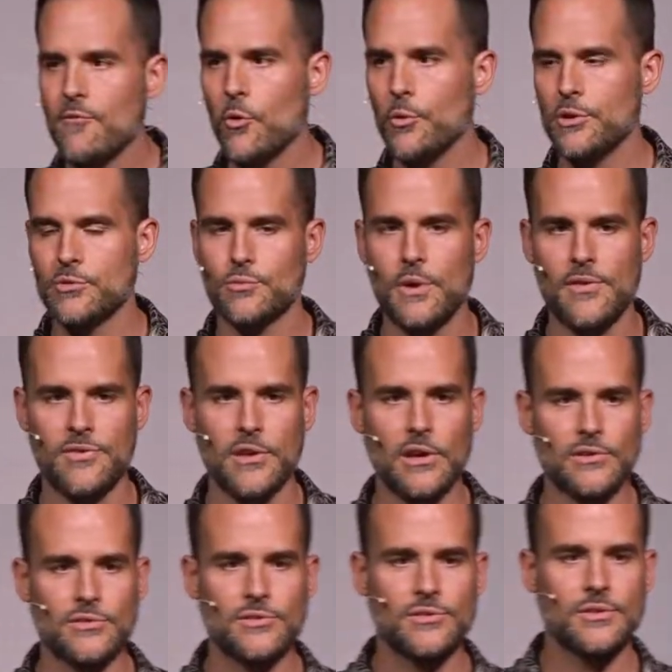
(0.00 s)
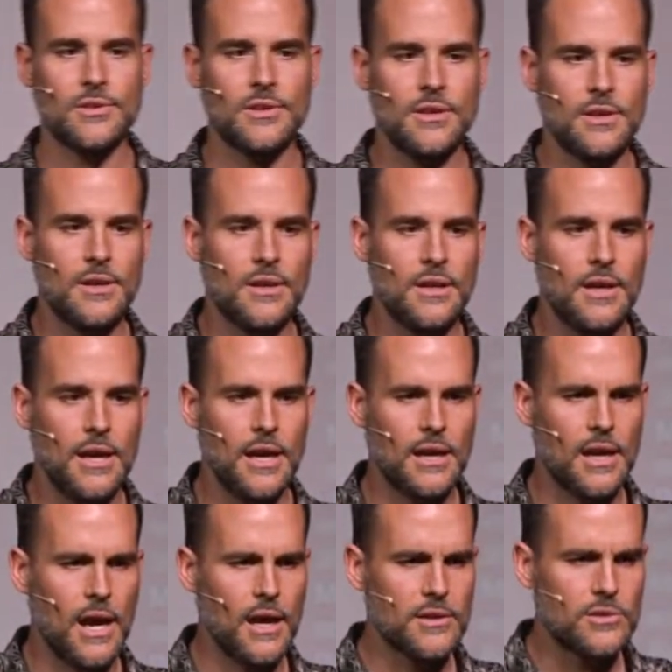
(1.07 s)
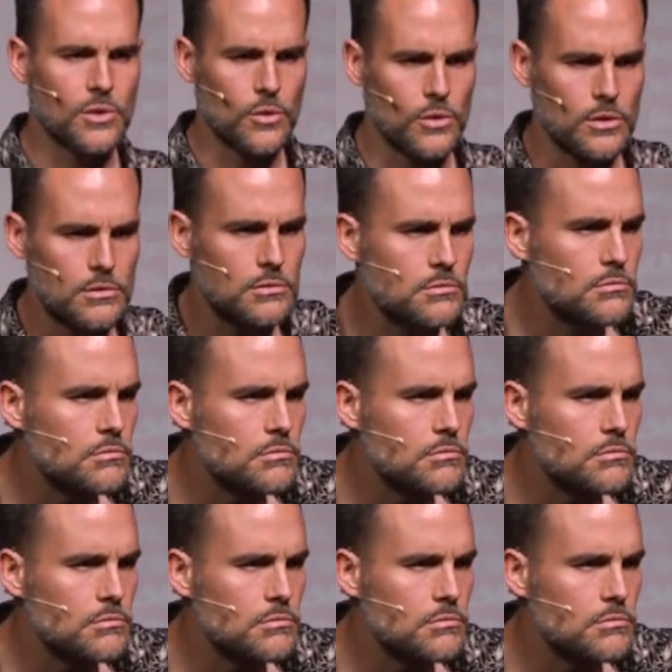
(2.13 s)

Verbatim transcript: always read this and God's going,